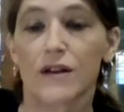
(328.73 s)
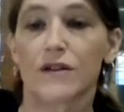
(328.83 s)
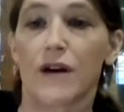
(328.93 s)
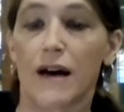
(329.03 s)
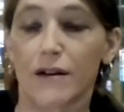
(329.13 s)

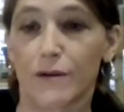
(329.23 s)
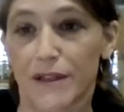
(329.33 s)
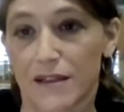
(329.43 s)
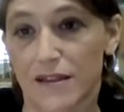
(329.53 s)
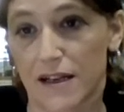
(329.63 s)
So how do we
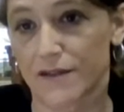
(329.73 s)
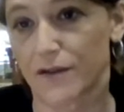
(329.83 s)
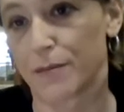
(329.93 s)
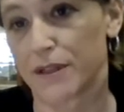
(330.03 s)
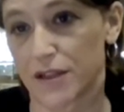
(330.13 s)
assess
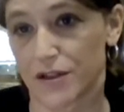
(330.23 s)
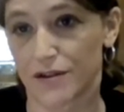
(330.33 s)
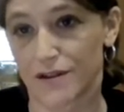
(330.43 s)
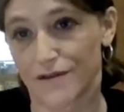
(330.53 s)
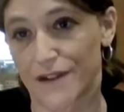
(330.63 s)
for potential
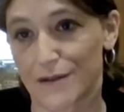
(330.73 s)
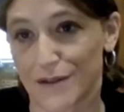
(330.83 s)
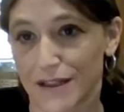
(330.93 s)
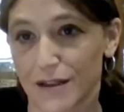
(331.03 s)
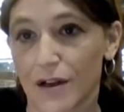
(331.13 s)

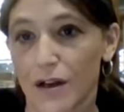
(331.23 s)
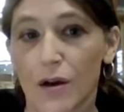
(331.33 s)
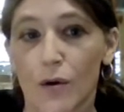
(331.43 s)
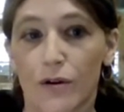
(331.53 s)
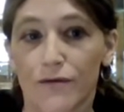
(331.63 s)
confounding?
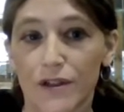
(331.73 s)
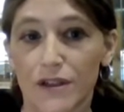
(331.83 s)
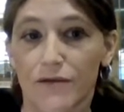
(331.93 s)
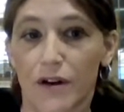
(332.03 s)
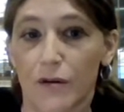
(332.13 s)
Well,
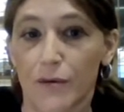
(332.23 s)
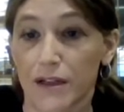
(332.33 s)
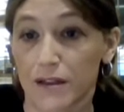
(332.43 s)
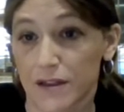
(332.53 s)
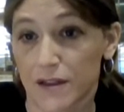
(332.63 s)
first of all, we
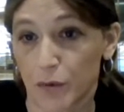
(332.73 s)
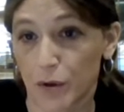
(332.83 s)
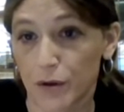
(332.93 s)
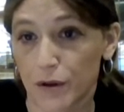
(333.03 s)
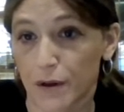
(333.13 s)
can
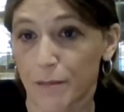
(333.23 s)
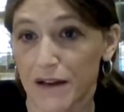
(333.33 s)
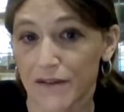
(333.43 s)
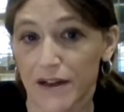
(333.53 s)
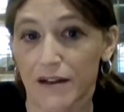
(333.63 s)
explore
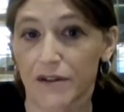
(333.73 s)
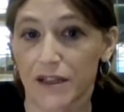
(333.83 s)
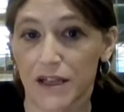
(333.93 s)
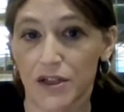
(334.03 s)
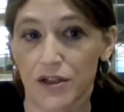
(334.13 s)
bivariate
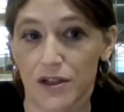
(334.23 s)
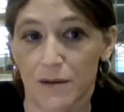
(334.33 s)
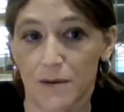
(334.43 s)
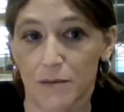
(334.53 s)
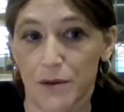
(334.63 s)

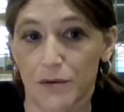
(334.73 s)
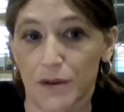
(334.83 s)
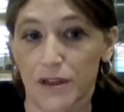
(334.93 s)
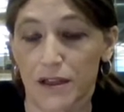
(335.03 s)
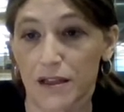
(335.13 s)
relationships
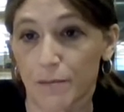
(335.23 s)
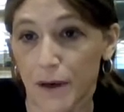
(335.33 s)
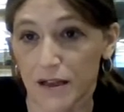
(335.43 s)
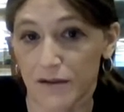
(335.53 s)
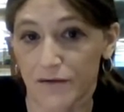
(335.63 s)
between
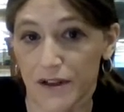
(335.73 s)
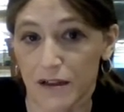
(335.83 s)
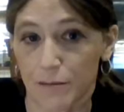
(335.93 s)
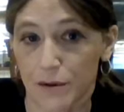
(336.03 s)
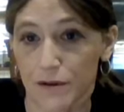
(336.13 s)
independent
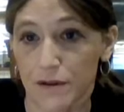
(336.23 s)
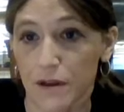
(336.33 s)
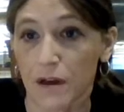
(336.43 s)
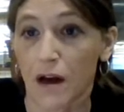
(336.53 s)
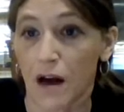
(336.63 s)
variables
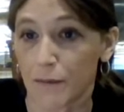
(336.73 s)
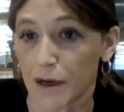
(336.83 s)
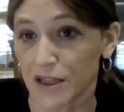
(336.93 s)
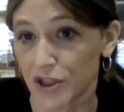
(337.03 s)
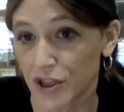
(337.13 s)

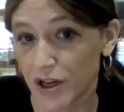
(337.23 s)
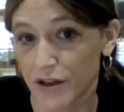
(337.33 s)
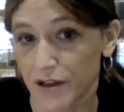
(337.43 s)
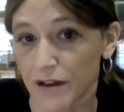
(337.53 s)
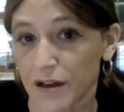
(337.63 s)
among each
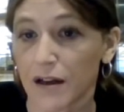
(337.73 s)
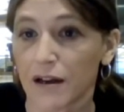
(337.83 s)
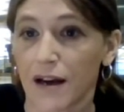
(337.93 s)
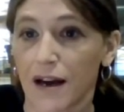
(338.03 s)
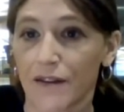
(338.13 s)
other,
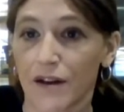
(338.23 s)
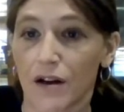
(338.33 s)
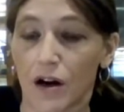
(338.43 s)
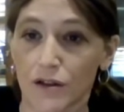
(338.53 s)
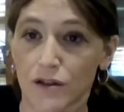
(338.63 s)
and then
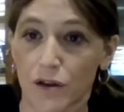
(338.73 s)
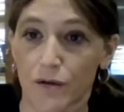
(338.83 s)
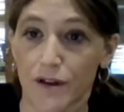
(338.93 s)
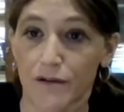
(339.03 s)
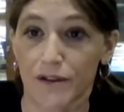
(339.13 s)

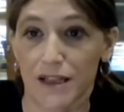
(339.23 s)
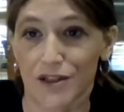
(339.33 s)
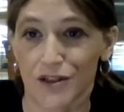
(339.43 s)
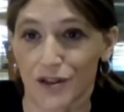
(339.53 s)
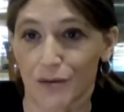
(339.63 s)
also their
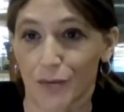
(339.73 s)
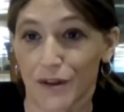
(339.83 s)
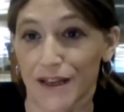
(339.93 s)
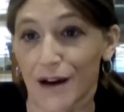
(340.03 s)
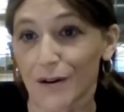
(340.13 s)
relationship with
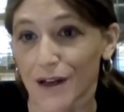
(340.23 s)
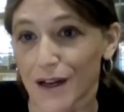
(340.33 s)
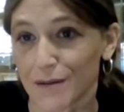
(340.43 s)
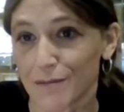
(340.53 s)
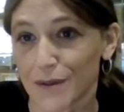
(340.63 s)
the
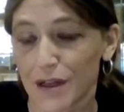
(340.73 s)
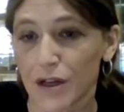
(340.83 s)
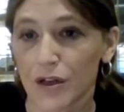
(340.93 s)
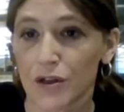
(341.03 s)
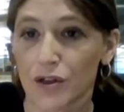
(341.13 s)
outcome.
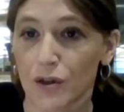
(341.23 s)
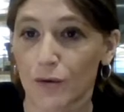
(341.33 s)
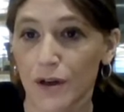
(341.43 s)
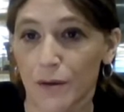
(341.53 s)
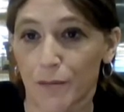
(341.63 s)
So
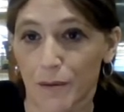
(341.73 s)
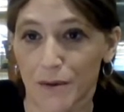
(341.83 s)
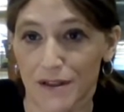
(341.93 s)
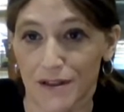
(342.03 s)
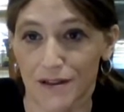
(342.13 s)
one of the
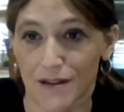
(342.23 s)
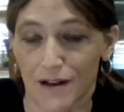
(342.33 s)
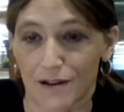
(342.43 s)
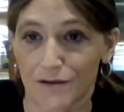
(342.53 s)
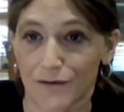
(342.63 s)
purposes
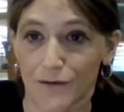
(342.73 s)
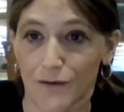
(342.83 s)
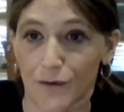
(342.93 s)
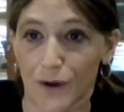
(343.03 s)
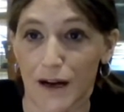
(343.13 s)
of
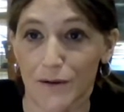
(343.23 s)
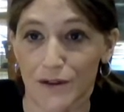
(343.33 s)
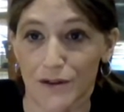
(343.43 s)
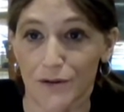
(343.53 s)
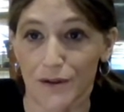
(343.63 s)
what I
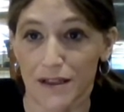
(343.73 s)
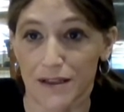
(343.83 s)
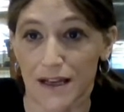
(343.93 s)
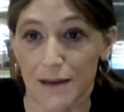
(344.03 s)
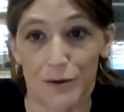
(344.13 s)
was doing in
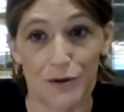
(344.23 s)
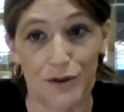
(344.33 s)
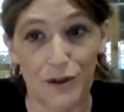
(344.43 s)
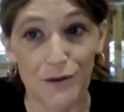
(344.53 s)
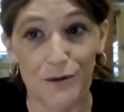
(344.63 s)
table
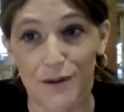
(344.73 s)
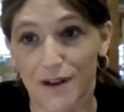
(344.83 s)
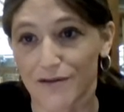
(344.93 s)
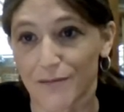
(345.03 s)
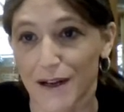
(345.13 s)
2
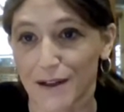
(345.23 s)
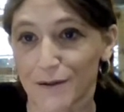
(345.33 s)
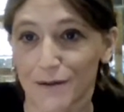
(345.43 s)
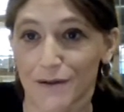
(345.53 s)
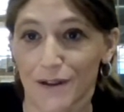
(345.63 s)
of my
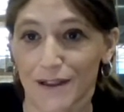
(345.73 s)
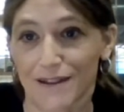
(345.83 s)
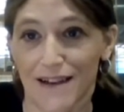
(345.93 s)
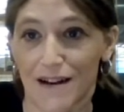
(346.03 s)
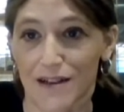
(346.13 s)
own little
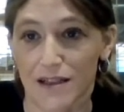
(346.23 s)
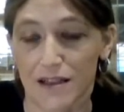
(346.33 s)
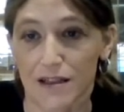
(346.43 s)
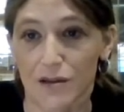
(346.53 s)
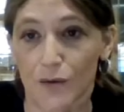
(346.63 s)

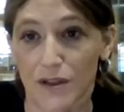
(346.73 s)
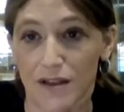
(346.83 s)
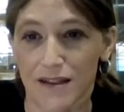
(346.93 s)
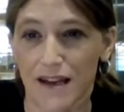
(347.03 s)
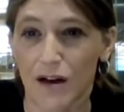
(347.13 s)
analysis was to
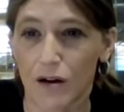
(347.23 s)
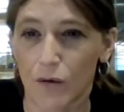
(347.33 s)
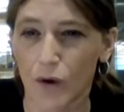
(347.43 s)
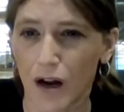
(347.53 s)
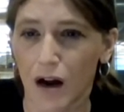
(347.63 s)
say,
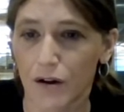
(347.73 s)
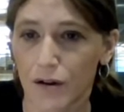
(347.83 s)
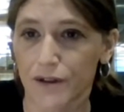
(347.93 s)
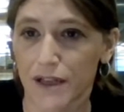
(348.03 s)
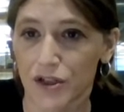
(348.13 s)
what are
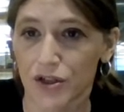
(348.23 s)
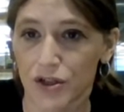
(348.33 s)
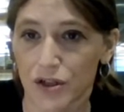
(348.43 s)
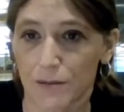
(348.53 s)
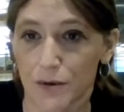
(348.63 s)
the
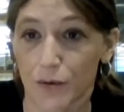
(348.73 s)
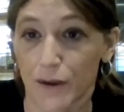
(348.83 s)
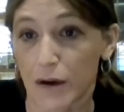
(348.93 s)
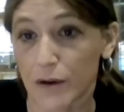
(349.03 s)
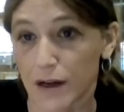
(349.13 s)
relationships with
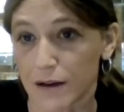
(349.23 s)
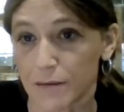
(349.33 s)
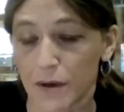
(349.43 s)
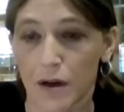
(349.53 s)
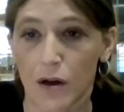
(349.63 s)
outcome?
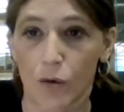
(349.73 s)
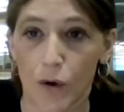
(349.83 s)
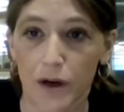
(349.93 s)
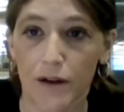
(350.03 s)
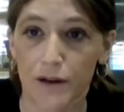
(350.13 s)

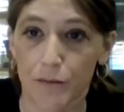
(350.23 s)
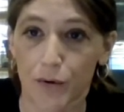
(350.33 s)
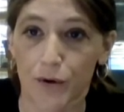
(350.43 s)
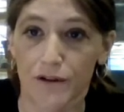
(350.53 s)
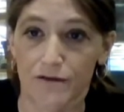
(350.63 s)
What are the
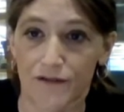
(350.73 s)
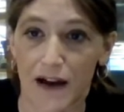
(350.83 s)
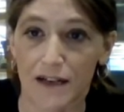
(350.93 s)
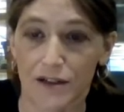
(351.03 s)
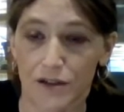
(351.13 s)
important
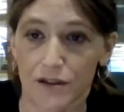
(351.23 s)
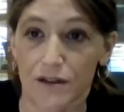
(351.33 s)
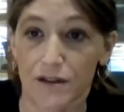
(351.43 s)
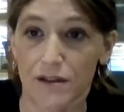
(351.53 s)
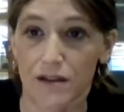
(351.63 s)
factors?
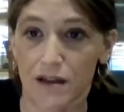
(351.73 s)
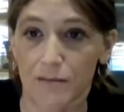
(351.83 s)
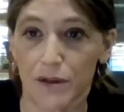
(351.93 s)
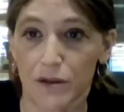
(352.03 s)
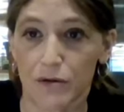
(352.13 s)
And this is
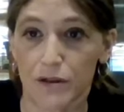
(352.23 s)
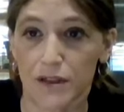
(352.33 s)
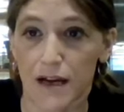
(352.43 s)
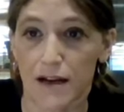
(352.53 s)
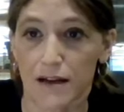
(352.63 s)
something you
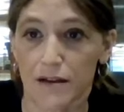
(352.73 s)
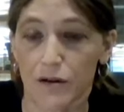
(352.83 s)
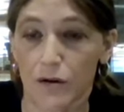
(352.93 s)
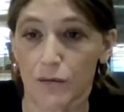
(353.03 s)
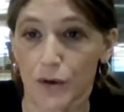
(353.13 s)
looked at in
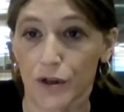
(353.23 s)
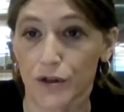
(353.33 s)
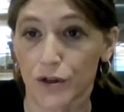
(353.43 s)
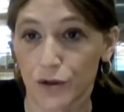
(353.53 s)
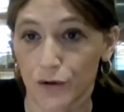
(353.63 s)
homework
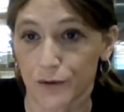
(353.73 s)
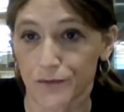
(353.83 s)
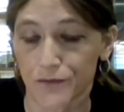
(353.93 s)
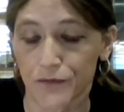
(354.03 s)
2.